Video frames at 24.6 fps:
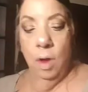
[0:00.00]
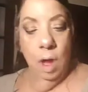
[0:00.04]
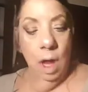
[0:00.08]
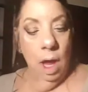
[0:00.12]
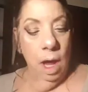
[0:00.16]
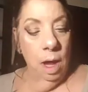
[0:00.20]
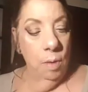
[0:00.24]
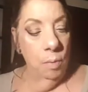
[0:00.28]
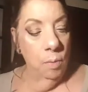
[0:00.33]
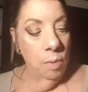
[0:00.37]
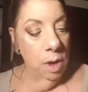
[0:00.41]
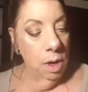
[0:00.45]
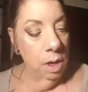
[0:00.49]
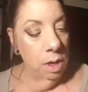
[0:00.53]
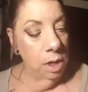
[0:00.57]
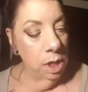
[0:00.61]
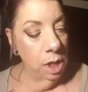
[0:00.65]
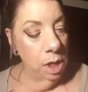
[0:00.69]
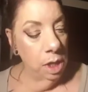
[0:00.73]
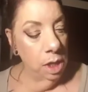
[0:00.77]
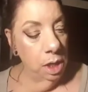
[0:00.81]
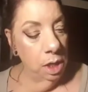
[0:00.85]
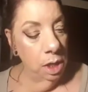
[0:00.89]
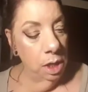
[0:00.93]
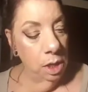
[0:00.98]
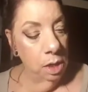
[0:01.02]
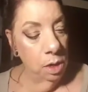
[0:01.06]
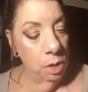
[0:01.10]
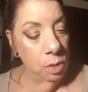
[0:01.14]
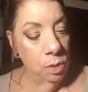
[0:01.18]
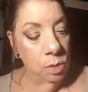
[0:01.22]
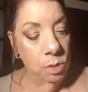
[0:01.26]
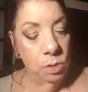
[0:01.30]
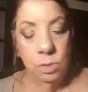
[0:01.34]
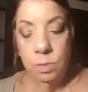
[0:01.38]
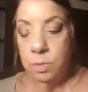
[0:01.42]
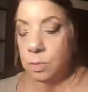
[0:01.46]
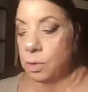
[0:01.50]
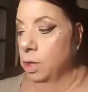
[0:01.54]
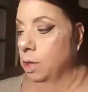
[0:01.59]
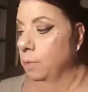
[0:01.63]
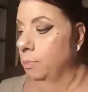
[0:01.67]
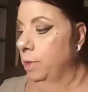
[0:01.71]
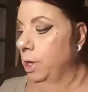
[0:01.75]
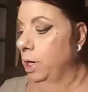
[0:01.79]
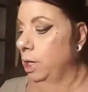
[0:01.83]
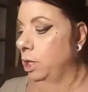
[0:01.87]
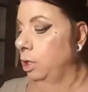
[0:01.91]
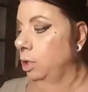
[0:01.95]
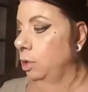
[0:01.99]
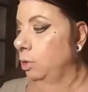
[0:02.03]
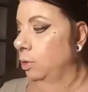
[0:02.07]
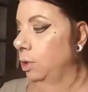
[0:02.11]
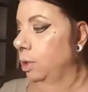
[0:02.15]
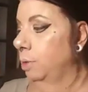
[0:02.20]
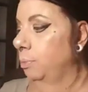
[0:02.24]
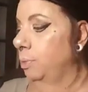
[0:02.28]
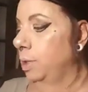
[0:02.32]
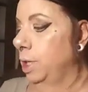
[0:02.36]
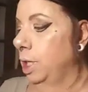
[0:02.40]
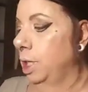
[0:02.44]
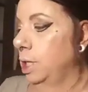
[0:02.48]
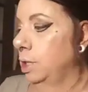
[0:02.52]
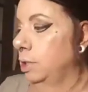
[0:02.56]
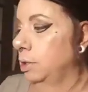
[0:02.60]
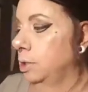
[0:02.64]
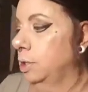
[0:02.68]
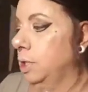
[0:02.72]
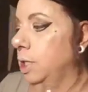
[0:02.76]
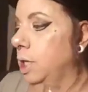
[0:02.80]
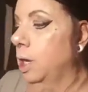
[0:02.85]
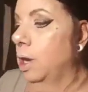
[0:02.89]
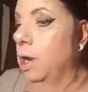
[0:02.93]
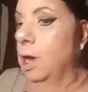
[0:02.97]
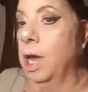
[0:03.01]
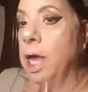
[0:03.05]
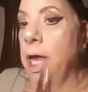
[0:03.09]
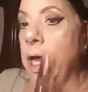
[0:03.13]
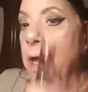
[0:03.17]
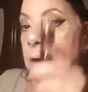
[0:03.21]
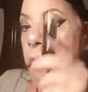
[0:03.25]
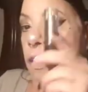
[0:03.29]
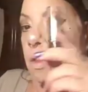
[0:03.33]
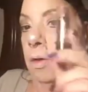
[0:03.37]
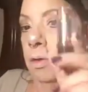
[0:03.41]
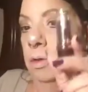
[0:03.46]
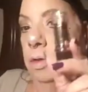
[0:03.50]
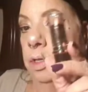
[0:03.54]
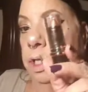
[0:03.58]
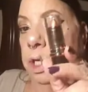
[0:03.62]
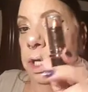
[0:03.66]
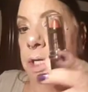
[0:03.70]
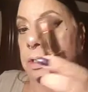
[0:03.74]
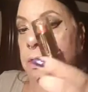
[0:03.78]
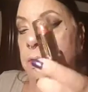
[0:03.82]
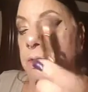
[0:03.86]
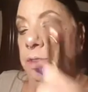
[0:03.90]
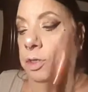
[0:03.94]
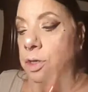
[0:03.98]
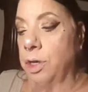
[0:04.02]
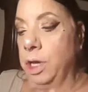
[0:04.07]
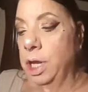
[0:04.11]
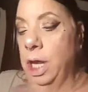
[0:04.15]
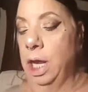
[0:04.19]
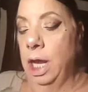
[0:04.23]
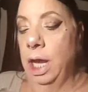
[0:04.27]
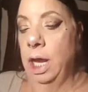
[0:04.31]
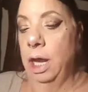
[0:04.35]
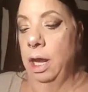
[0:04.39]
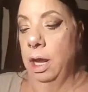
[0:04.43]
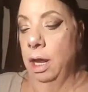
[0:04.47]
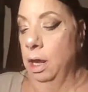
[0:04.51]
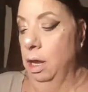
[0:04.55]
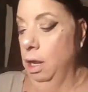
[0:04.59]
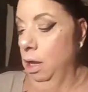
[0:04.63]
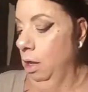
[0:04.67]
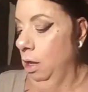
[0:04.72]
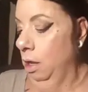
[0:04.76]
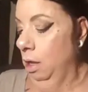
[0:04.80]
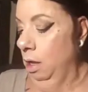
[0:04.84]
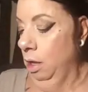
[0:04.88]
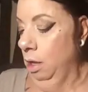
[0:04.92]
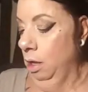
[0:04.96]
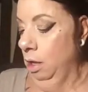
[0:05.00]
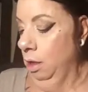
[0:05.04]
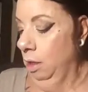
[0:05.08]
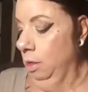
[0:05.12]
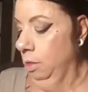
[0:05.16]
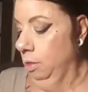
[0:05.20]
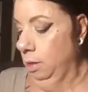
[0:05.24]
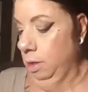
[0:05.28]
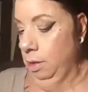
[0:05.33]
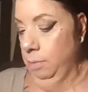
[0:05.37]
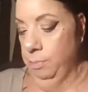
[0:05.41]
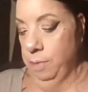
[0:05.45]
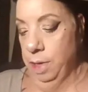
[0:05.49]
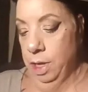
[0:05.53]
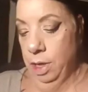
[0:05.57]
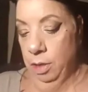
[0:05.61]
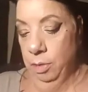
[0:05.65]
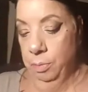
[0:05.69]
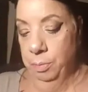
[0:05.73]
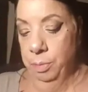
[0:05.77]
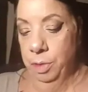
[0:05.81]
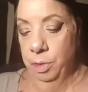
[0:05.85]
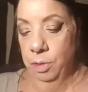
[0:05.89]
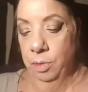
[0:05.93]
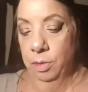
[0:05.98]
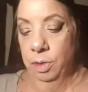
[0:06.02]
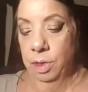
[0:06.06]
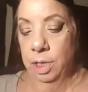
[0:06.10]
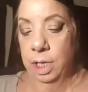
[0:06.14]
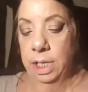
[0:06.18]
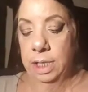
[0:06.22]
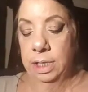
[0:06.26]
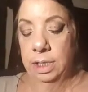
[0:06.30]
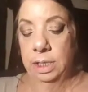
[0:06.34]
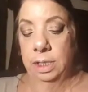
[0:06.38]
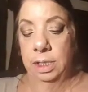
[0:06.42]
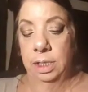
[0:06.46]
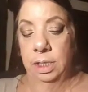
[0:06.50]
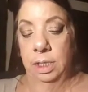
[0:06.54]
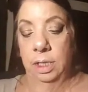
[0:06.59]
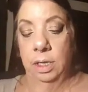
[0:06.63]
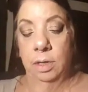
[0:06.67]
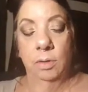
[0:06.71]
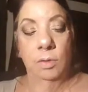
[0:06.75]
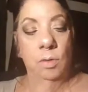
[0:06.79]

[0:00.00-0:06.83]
I want to use one of my new lippies that I hauled yesterday. The Malibu Glitz